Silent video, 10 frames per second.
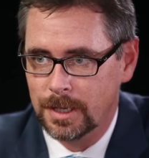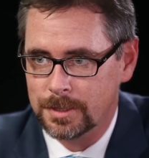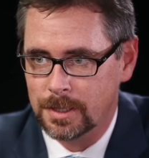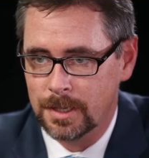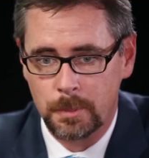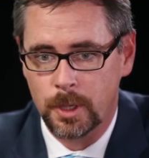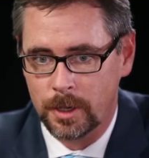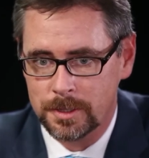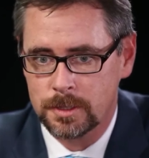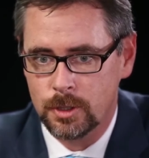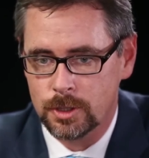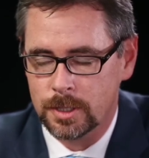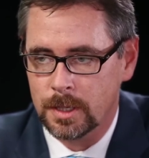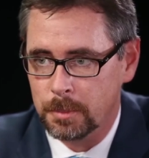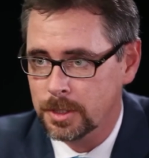as a contemporary art
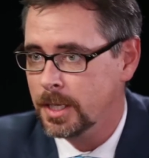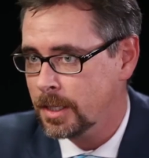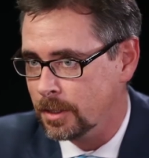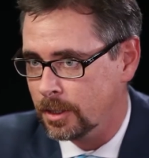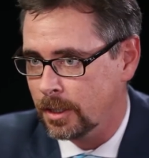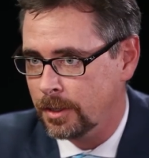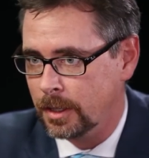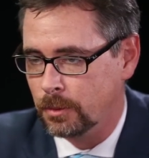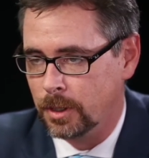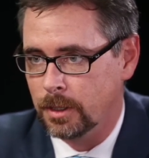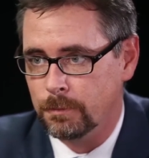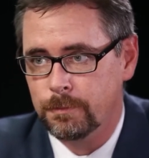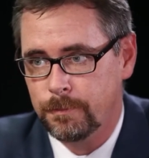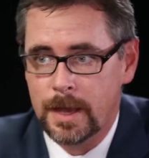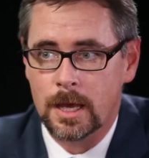institution in particular, I think we're going to
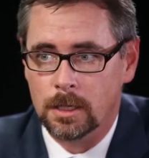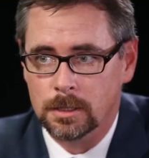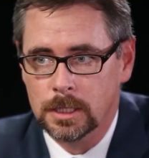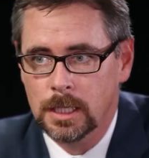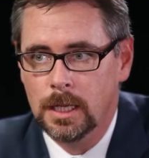fail.